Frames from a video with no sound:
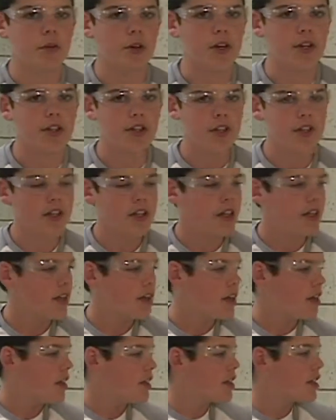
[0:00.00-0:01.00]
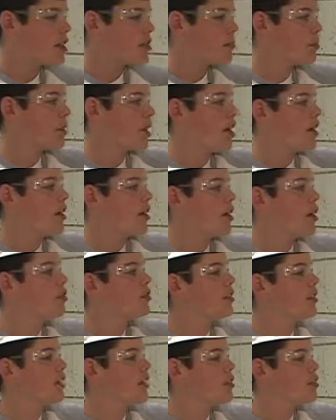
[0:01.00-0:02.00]
Foot. This block
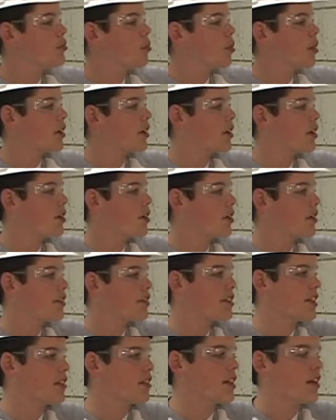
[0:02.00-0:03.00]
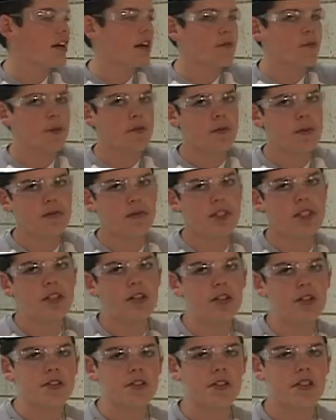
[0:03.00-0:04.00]
only needs one coat of sealant every 50
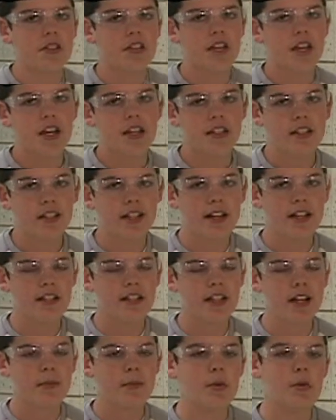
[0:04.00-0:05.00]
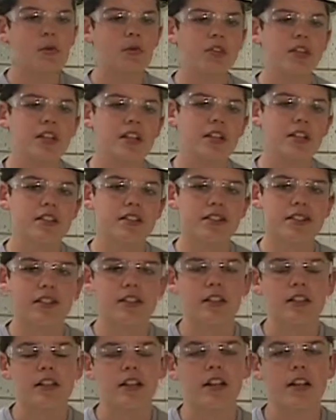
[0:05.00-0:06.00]
years. The next time it will need
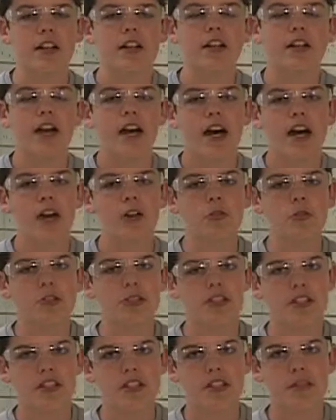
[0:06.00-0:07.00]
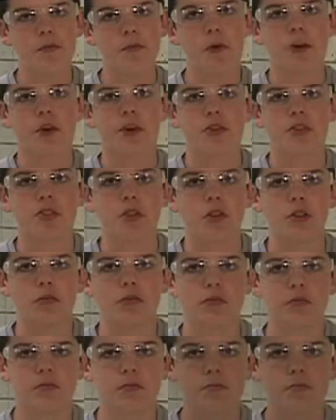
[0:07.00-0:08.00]
sealant on it, I will be 64 years old.